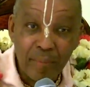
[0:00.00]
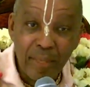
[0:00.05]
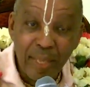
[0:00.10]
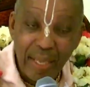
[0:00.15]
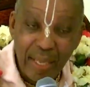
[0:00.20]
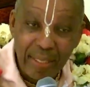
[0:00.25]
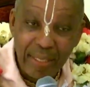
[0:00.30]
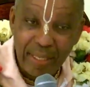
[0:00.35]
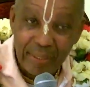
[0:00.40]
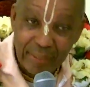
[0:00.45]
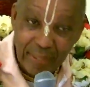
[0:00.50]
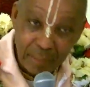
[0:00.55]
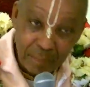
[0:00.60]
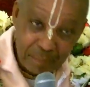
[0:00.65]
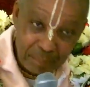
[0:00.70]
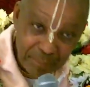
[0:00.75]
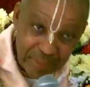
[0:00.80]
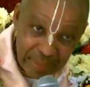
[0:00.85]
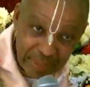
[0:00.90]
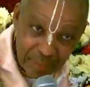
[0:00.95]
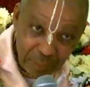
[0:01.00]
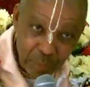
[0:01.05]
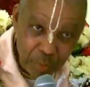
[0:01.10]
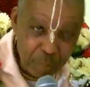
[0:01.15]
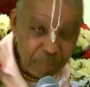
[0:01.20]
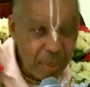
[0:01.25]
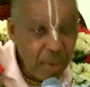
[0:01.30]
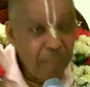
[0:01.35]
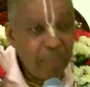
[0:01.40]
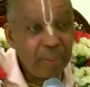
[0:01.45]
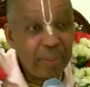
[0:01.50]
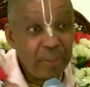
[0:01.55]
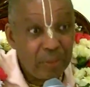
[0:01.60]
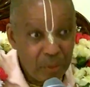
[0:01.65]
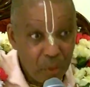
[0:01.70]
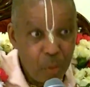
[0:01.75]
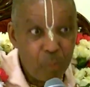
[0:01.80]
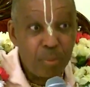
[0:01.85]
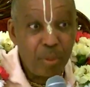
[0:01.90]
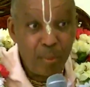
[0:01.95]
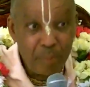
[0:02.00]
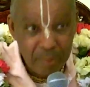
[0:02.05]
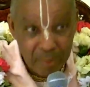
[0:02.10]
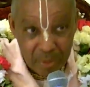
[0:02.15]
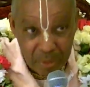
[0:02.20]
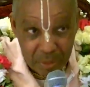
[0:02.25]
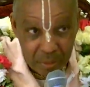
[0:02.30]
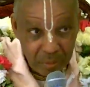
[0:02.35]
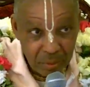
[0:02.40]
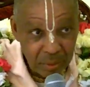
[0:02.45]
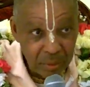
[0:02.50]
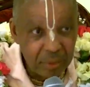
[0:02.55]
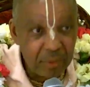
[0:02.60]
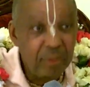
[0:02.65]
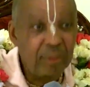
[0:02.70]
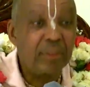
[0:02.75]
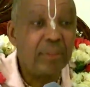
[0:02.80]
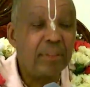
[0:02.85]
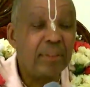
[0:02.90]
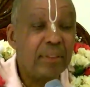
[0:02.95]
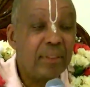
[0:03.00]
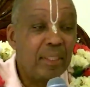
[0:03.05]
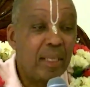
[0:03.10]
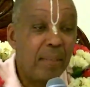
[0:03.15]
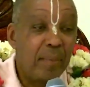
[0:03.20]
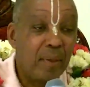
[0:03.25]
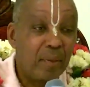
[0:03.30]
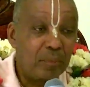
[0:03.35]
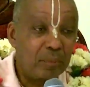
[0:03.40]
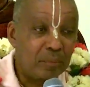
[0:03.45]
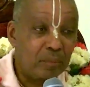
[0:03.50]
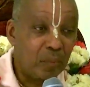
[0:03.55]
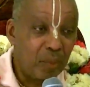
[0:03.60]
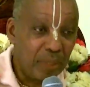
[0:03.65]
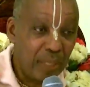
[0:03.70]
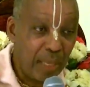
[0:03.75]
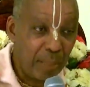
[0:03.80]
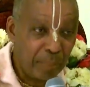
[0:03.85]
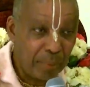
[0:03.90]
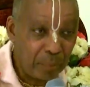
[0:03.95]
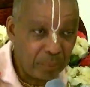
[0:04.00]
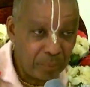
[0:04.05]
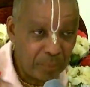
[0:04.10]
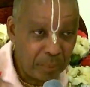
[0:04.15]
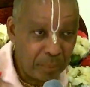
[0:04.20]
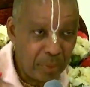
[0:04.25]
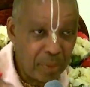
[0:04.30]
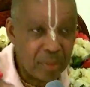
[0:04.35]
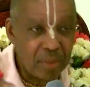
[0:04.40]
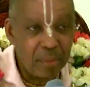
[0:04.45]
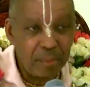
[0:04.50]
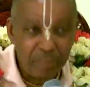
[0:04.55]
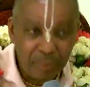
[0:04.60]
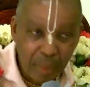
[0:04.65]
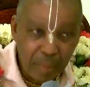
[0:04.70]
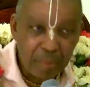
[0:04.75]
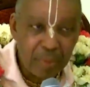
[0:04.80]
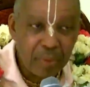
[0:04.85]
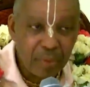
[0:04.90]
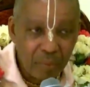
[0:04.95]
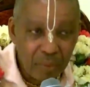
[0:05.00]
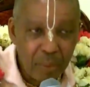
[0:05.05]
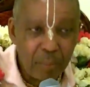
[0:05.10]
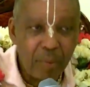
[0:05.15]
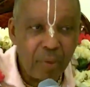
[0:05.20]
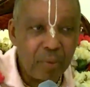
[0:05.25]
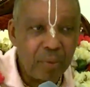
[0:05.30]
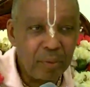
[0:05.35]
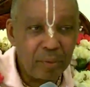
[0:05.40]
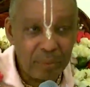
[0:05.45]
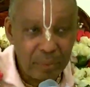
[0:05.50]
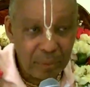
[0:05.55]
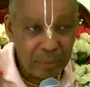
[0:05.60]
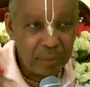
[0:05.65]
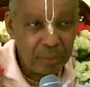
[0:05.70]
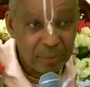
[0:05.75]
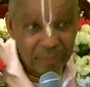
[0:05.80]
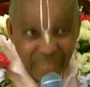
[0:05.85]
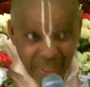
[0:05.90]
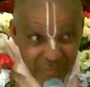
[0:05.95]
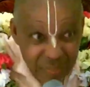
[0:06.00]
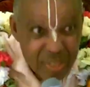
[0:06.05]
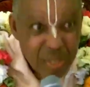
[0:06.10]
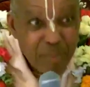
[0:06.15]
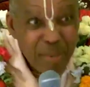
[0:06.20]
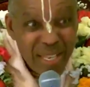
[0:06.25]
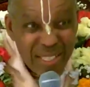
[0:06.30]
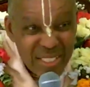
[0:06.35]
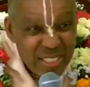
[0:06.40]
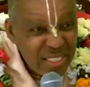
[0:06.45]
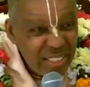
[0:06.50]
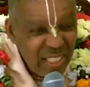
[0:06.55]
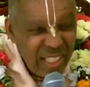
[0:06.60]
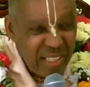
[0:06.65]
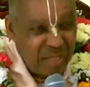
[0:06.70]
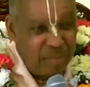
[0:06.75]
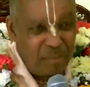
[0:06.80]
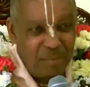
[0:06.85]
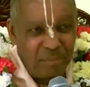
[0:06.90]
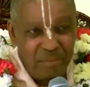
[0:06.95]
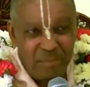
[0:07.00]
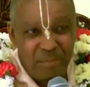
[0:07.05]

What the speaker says: And at that meeting with Prabhupada, he told Prabhupada the story about what happened with the bus. And Prabhupada thought about it, you know, gave this man his time.